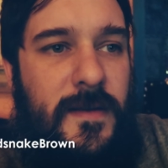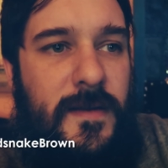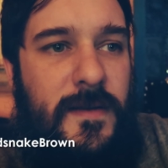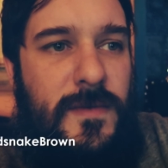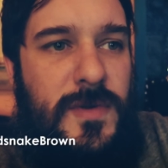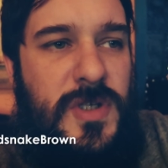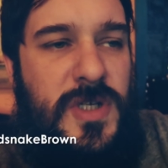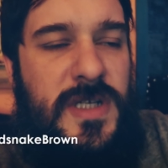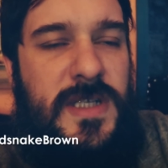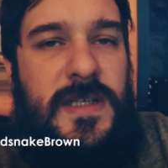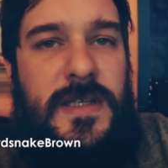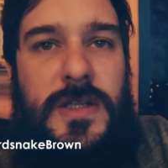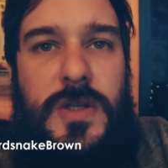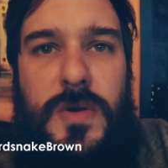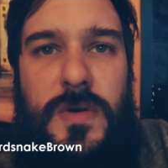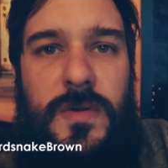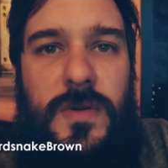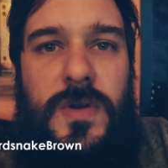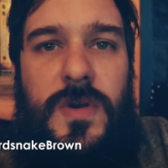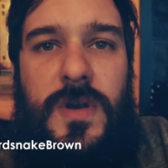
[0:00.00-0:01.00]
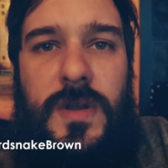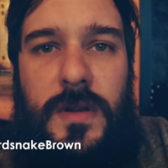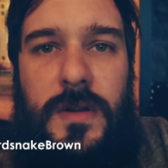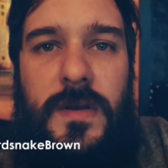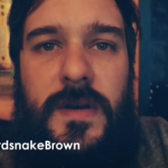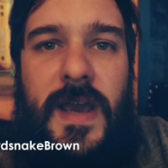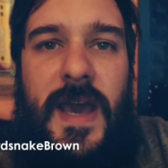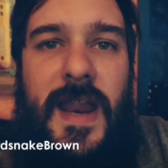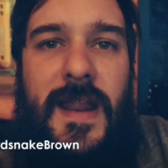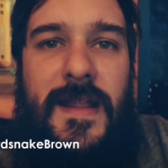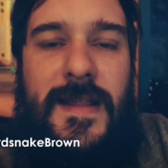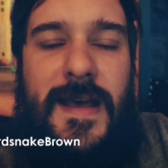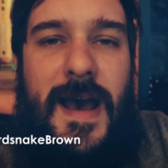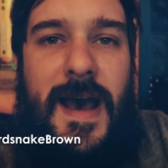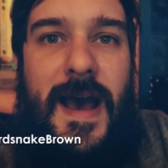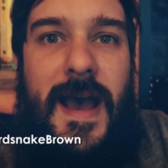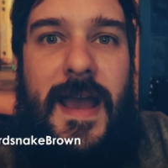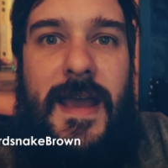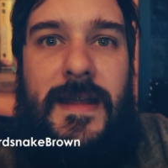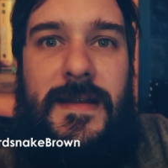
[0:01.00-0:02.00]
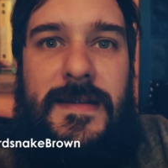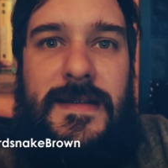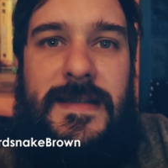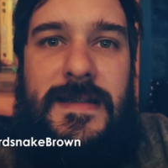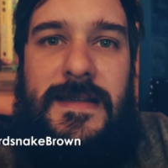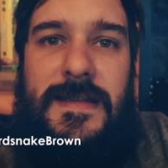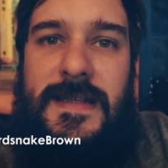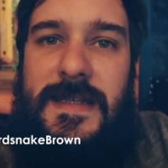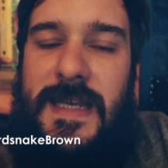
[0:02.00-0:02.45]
It was just, you, you could look at it in the eye and